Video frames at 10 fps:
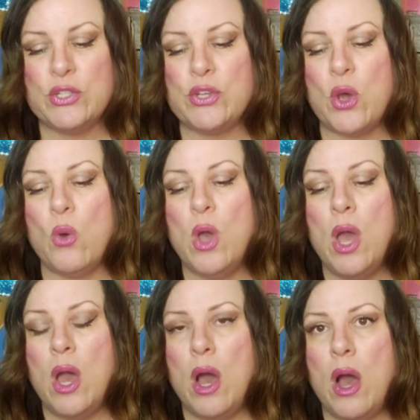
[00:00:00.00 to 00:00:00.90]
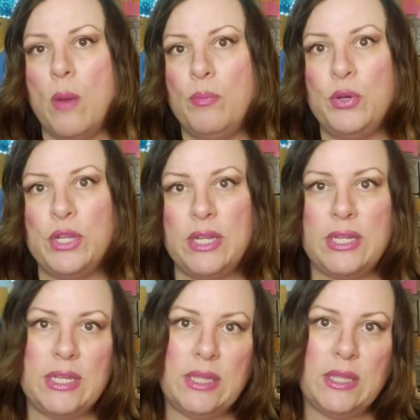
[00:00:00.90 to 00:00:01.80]
So I'll put
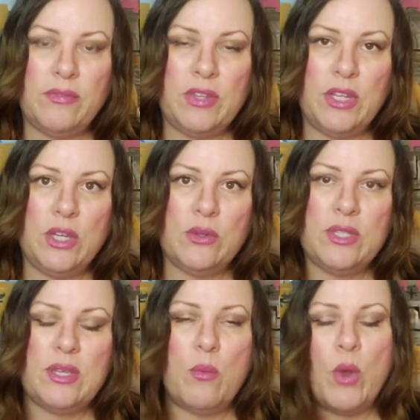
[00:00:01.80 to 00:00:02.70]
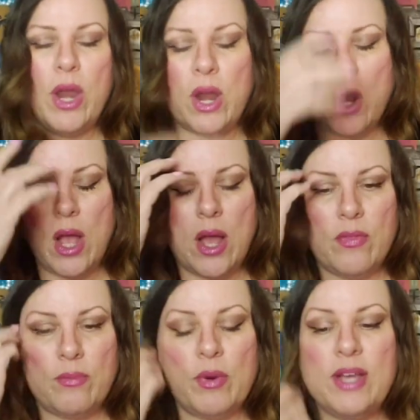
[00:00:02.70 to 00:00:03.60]
it in the video somewhere,
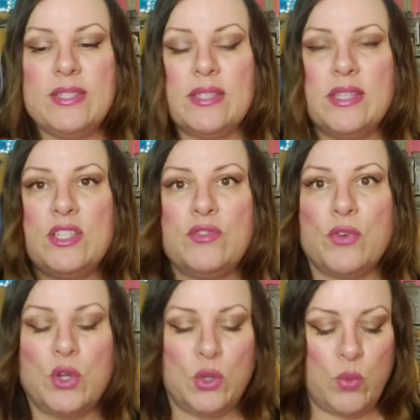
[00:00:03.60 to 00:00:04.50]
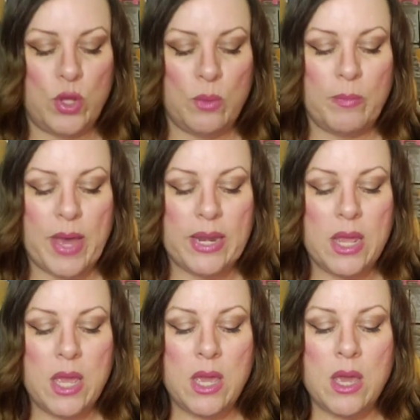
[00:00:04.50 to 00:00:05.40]
the price list for Goodwill. But
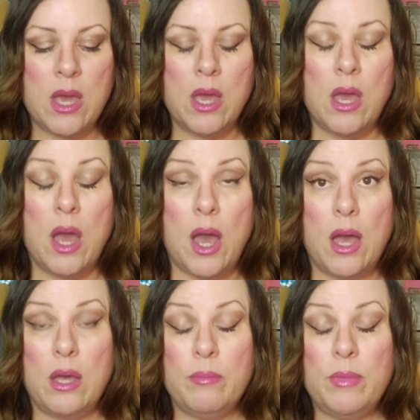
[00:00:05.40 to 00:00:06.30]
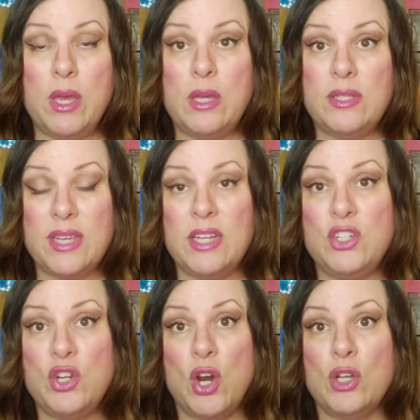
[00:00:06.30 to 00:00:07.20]
Second
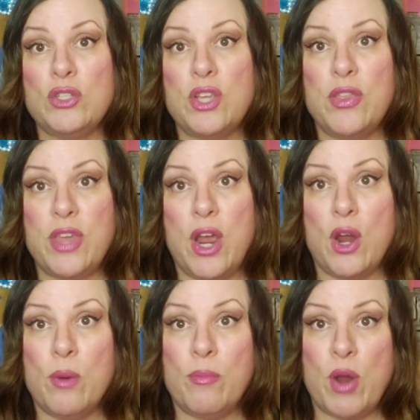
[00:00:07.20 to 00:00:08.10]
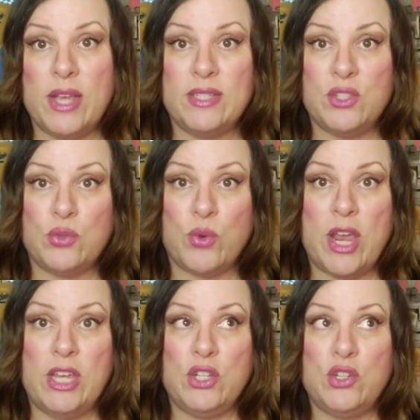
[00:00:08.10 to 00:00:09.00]
and Charles, their prices
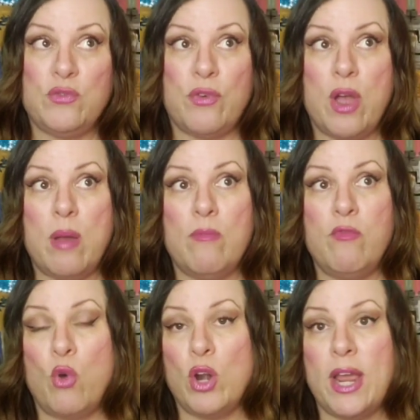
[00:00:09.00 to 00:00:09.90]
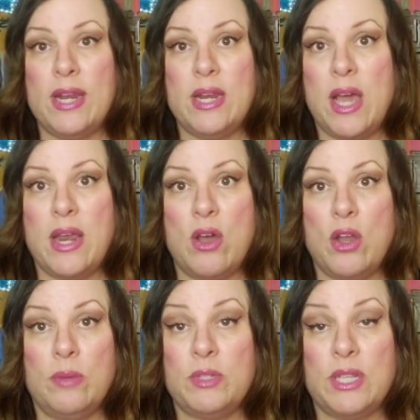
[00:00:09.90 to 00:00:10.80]
range from $4.99
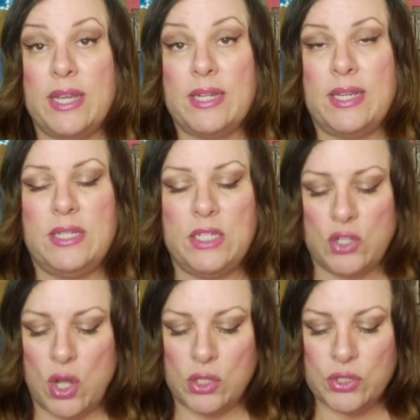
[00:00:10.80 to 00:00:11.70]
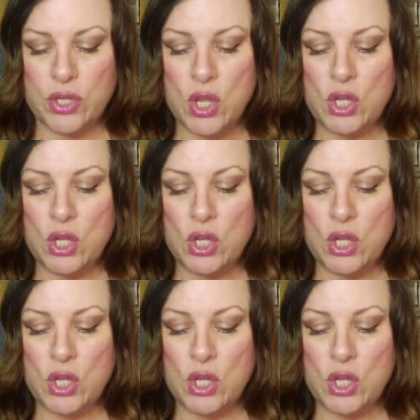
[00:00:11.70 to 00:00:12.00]
on up to like $19.